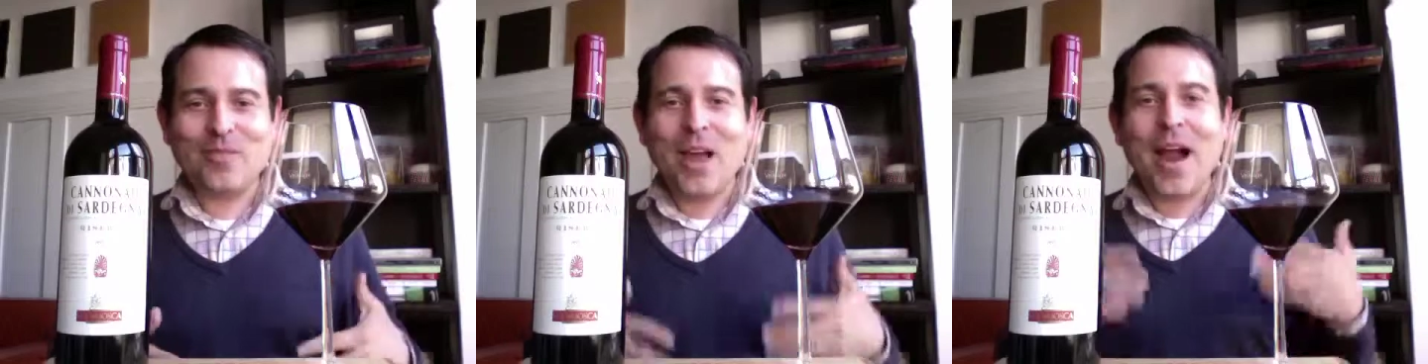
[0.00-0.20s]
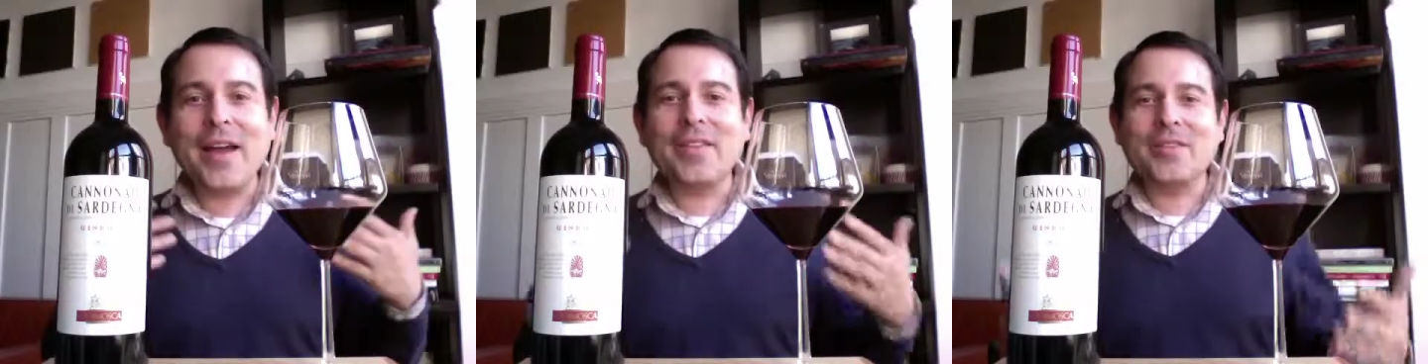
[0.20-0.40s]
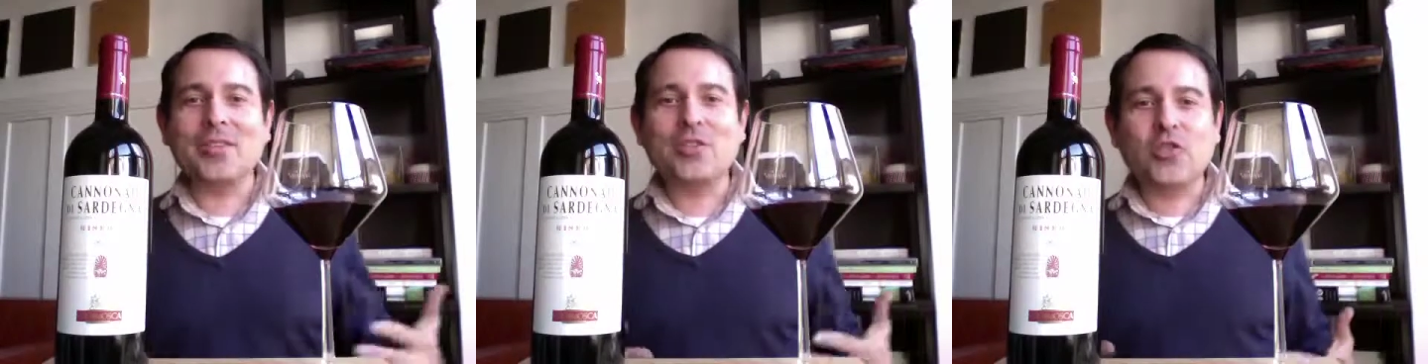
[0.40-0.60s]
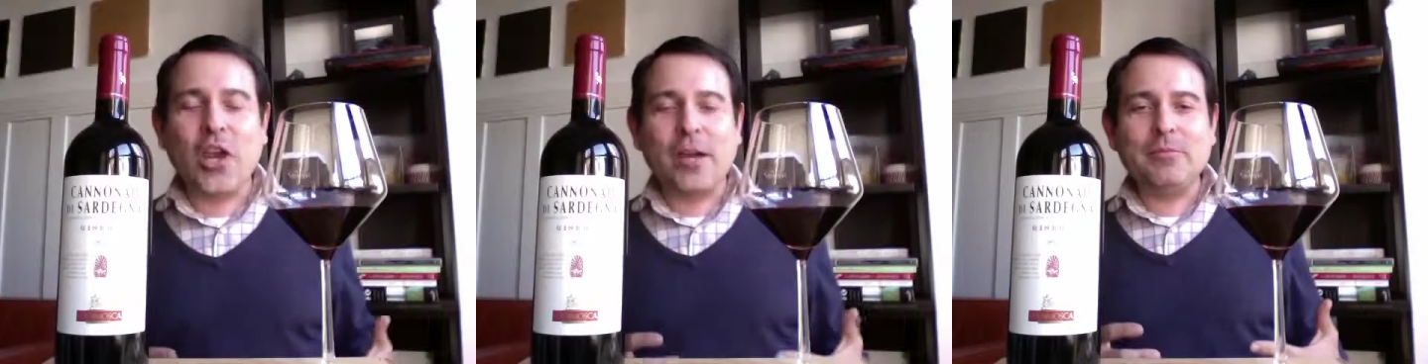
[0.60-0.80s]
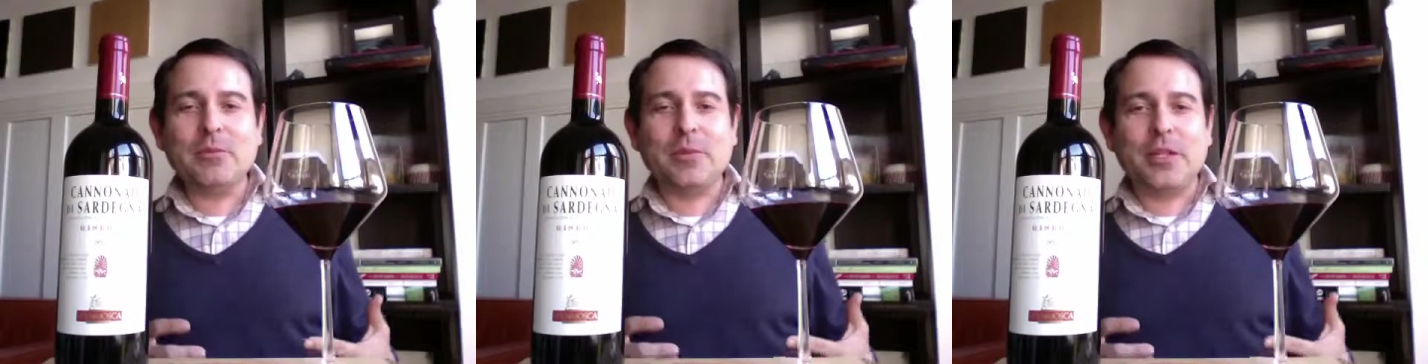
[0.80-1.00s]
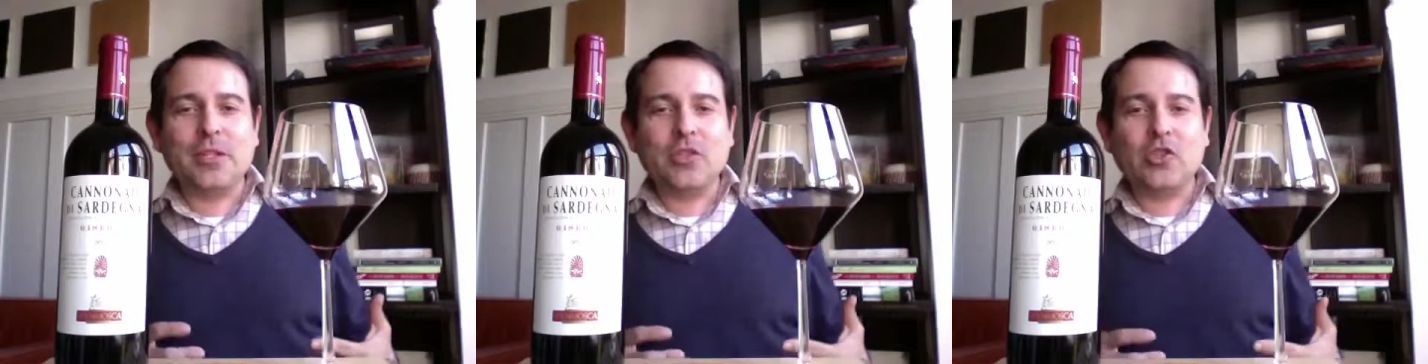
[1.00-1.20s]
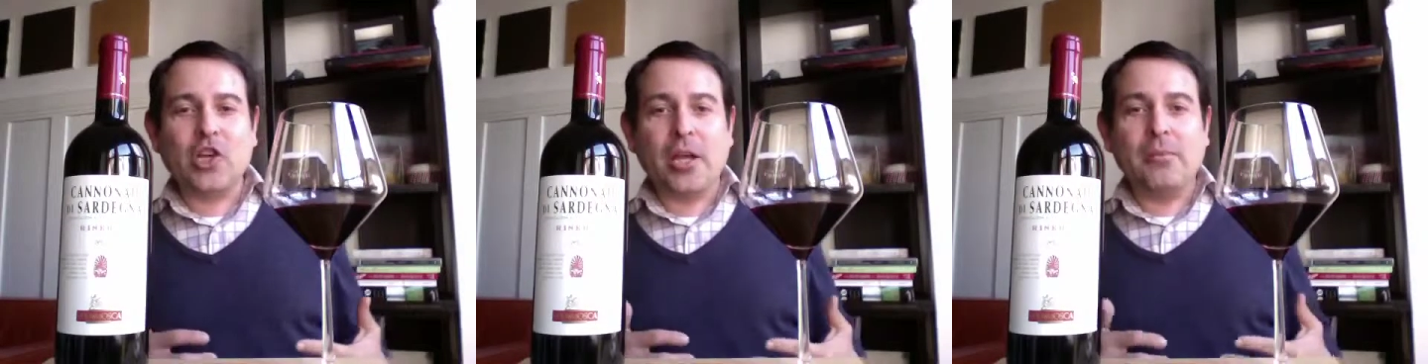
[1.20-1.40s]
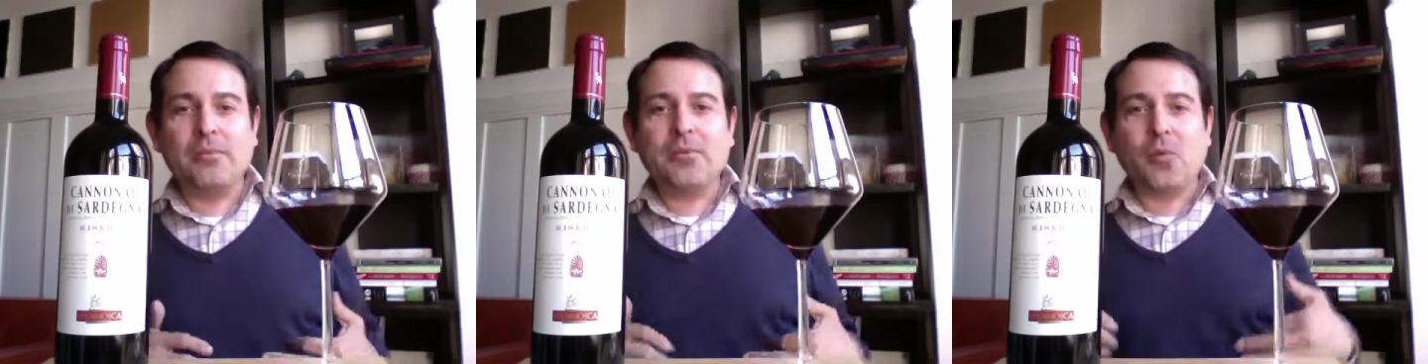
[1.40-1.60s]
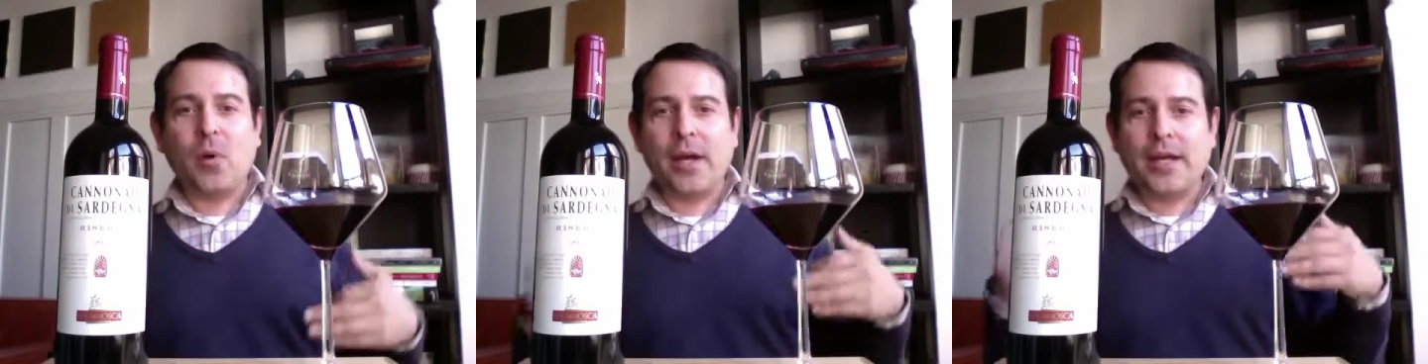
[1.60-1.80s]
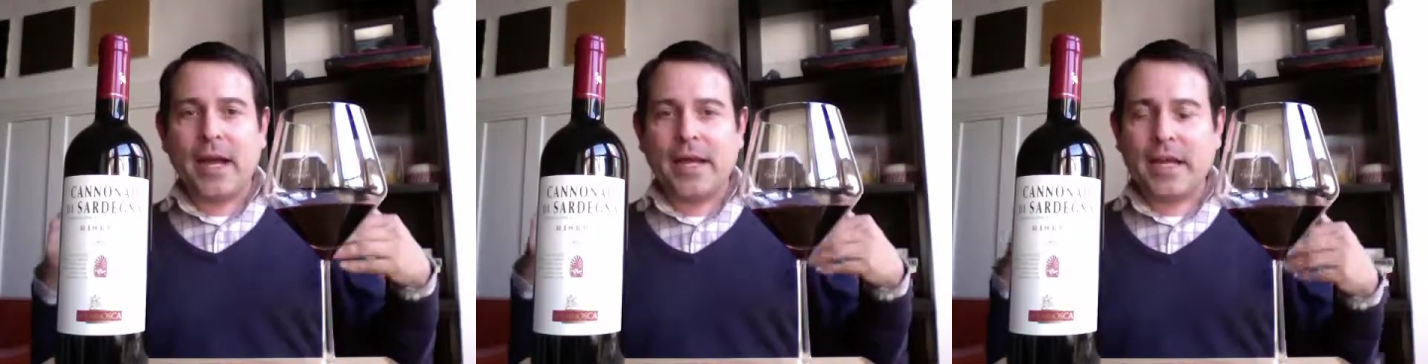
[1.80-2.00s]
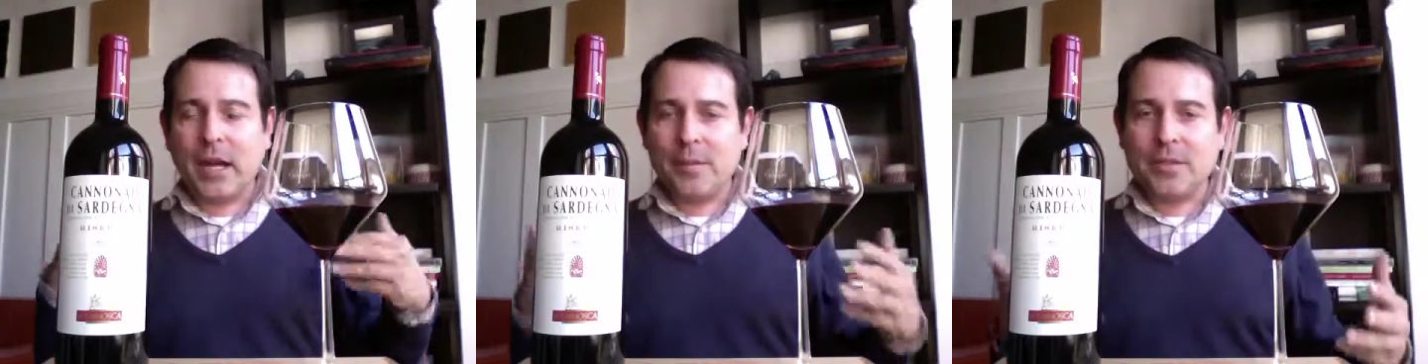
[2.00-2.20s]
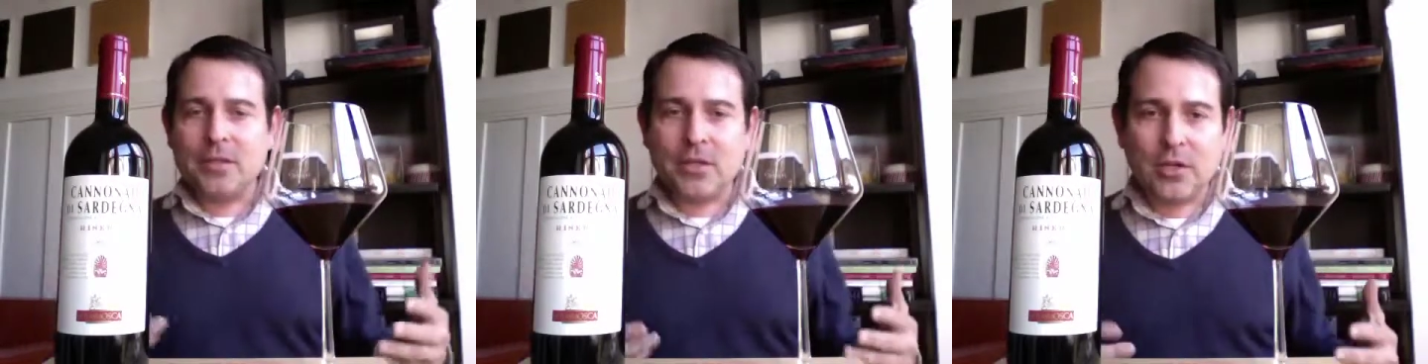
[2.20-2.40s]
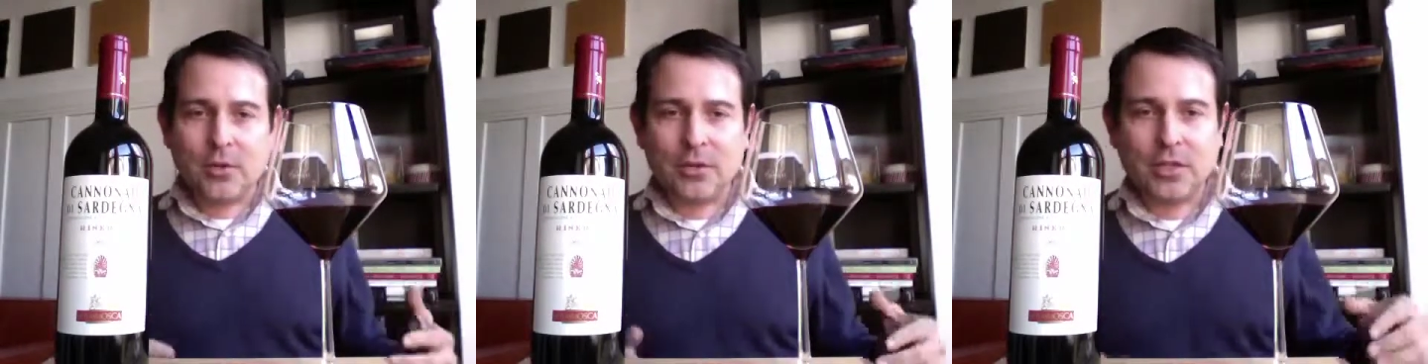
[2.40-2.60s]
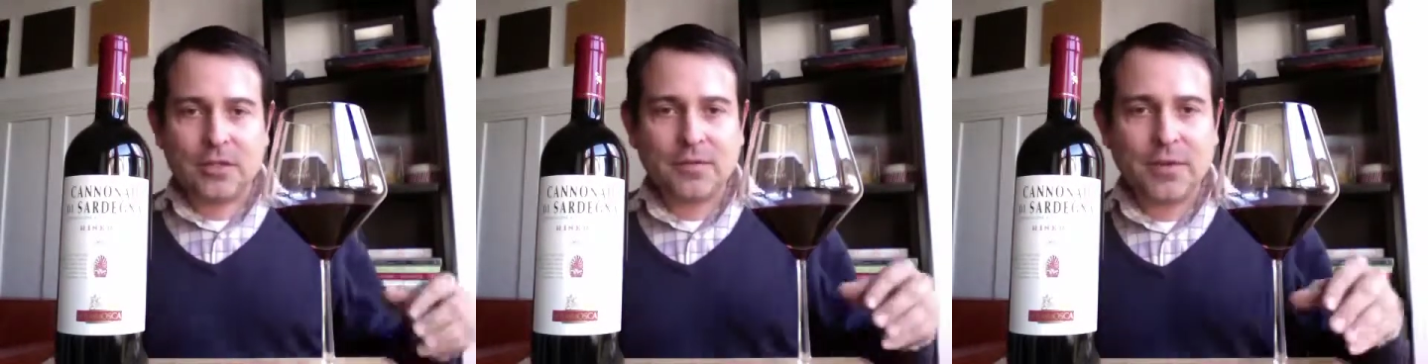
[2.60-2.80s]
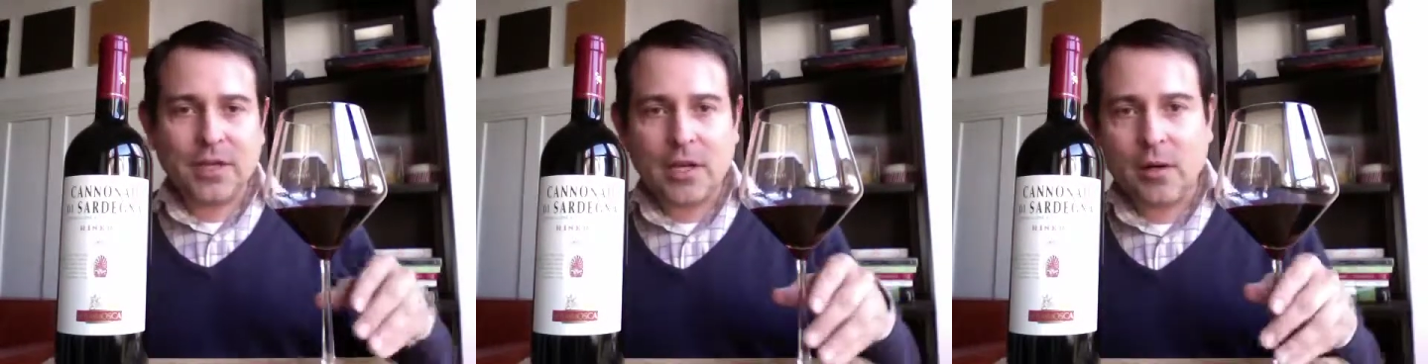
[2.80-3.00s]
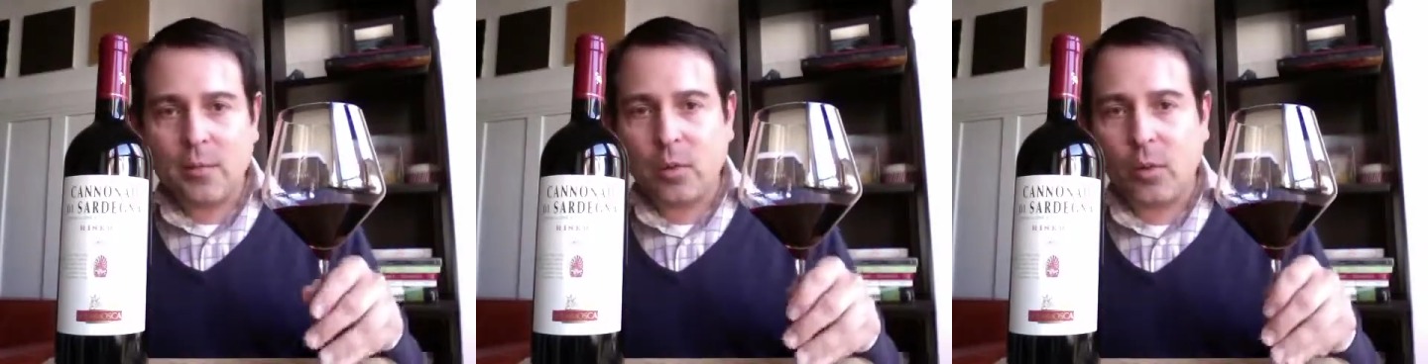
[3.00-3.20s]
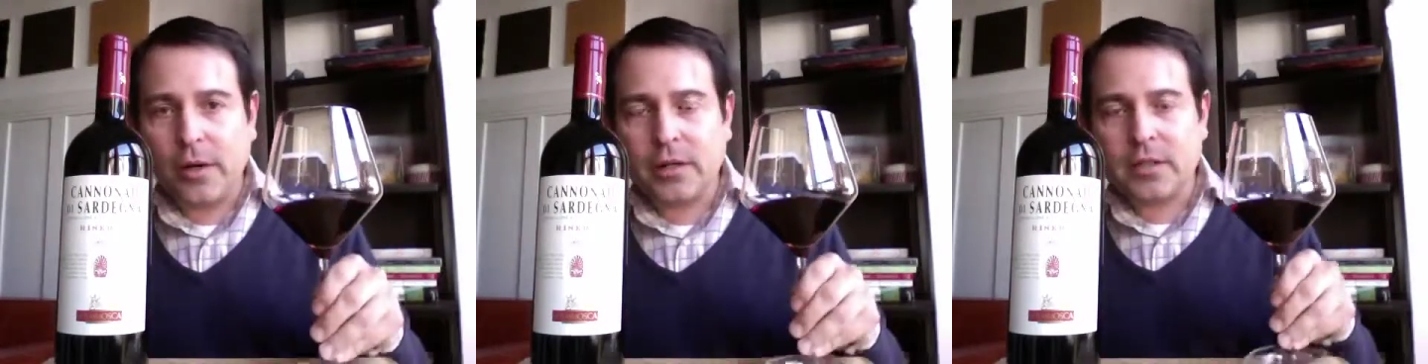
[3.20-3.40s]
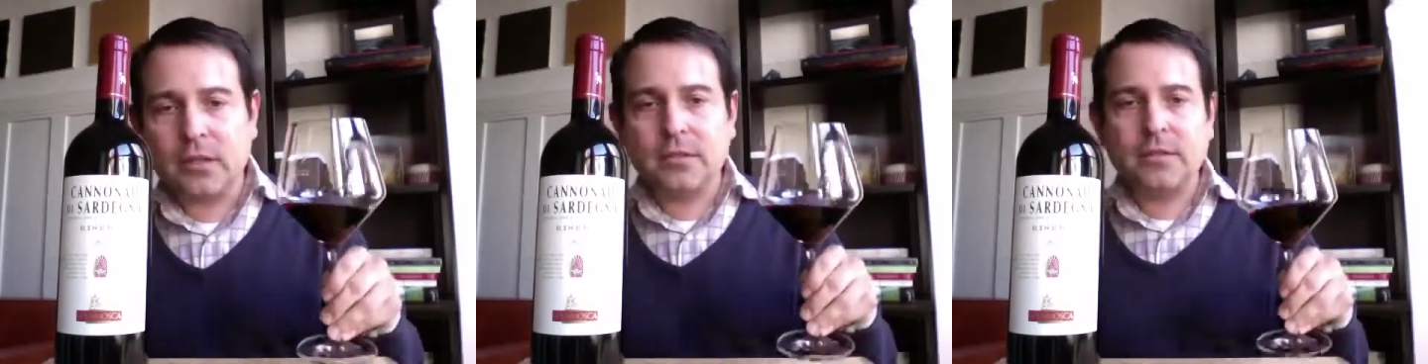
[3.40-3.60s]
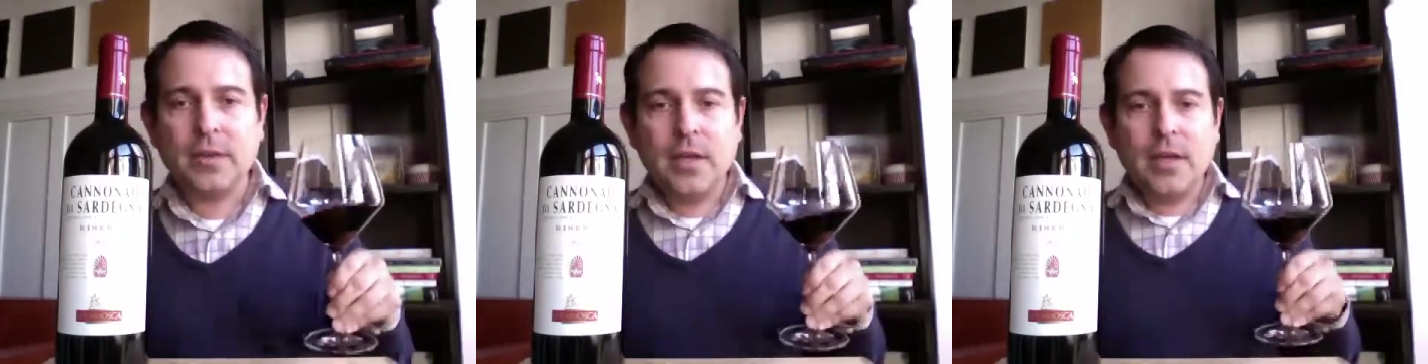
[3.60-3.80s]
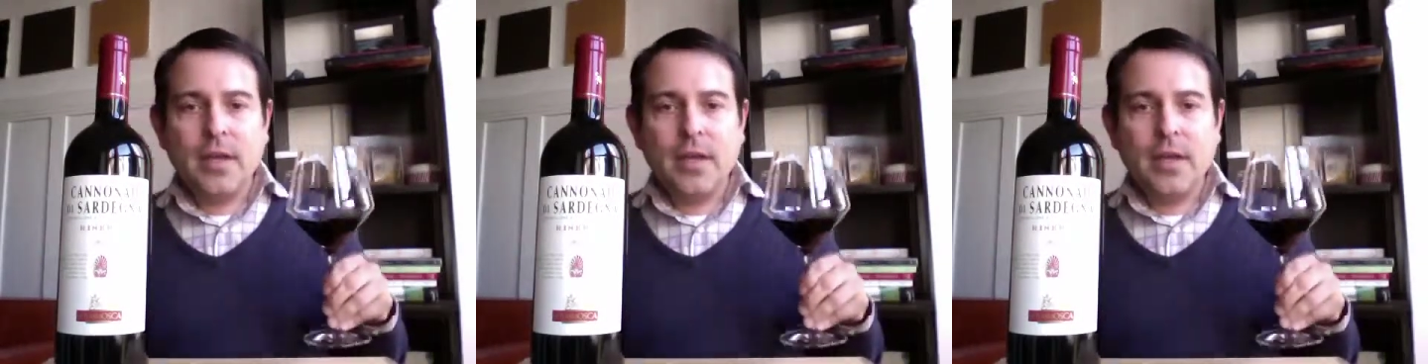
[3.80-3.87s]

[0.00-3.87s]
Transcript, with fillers: Hi, this is James Melendez, James the Wine Guy, coming to you at this video point of